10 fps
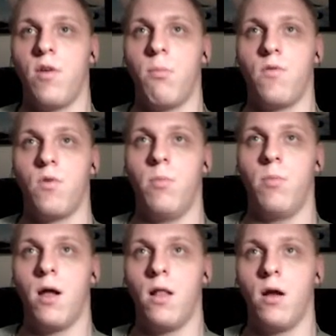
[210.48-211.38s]
of
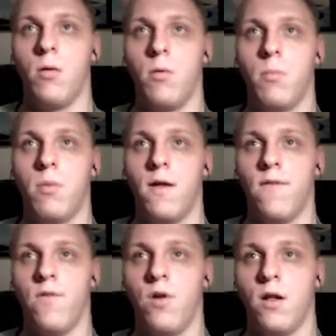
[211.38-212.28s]
compiler, but
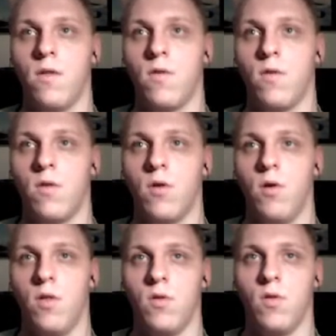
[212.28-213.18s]
we're not
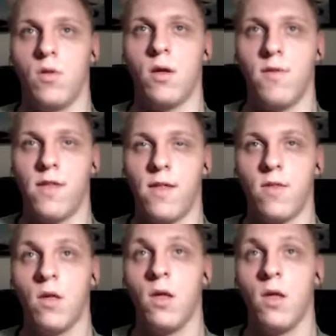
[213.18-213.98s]
going to cover that.